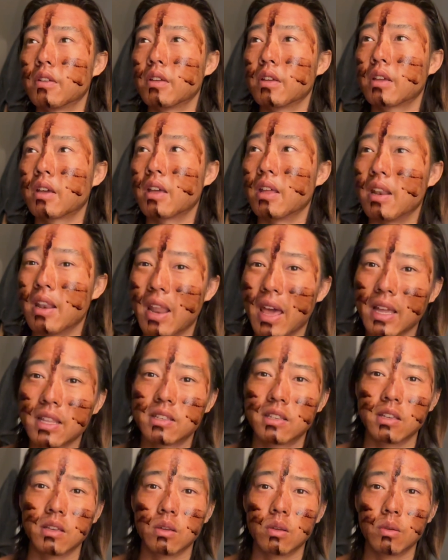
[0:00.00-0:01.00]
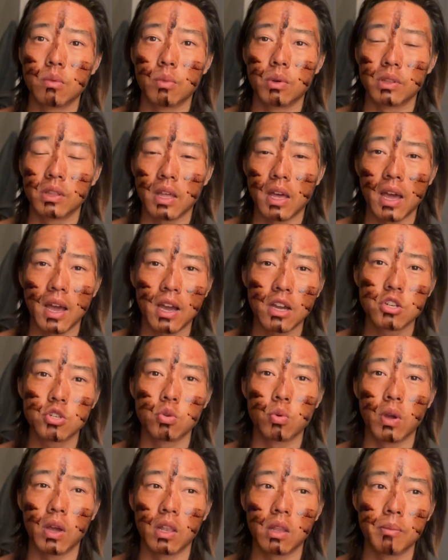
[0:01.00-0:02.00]
connecting with the
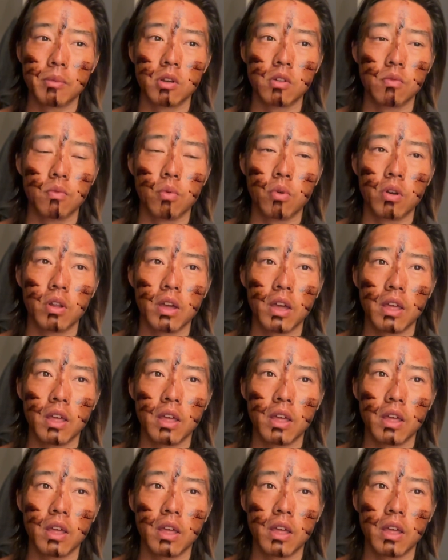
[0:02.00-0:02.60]
actual element of water